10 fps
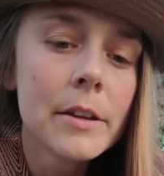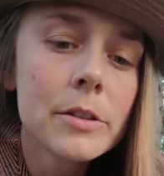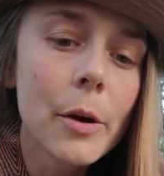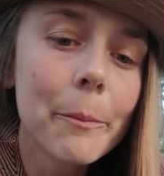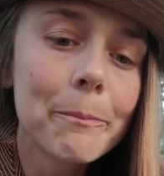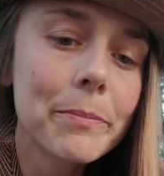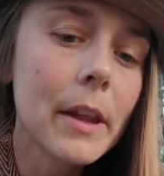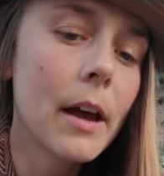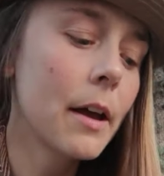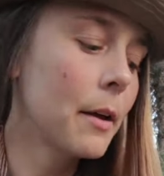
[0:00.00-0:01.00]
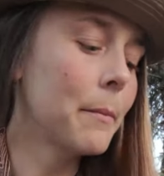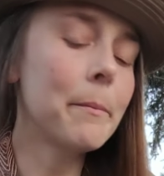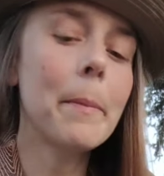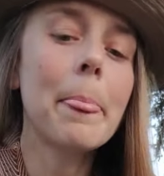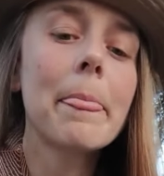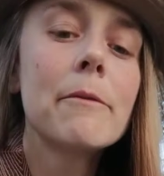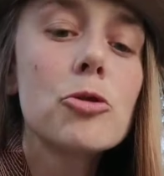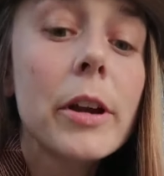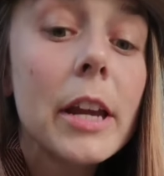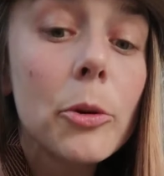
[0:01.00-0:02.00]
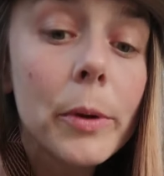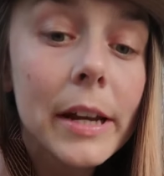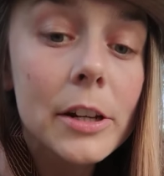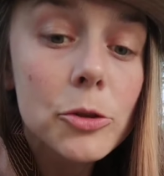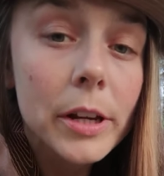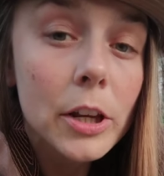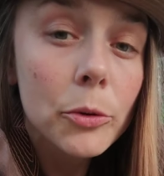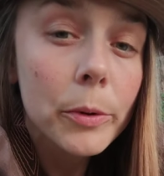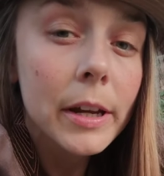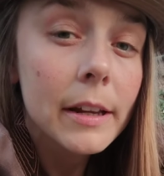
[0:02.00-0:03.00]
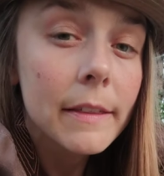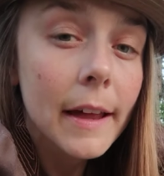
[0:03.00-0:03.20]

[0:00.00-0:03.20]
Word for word: So, um, tricky to read, tricky to read.